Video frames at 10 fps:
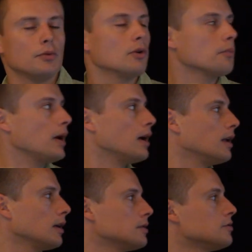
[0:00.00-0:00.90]
for
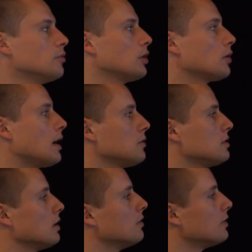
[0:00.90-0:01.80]
panning and zooming around
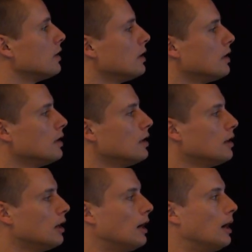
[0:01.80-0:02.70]
stuff.
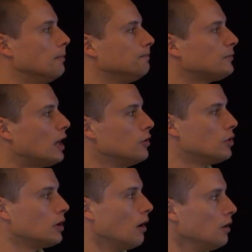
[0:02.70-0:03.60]
And you
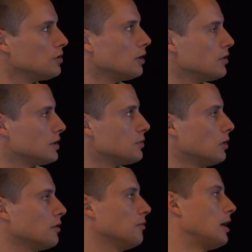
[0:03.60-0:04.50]
can also, this is
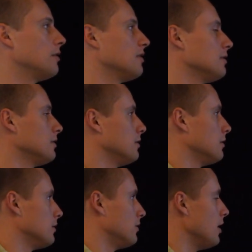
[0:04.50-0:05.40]
one of my
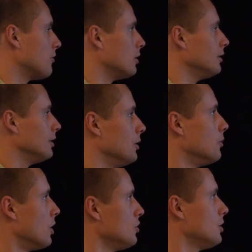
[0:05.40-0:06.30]
favorite
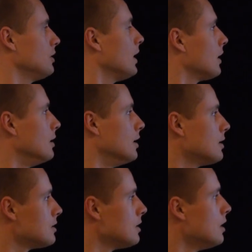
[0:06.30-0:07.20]
emerging
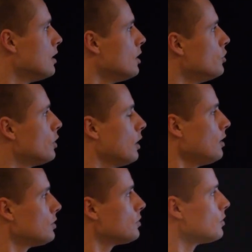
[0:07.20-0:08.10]
techniques, you can
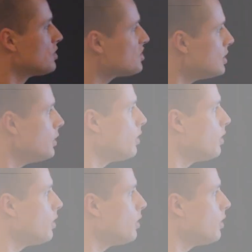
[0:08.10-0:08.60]
also sort of see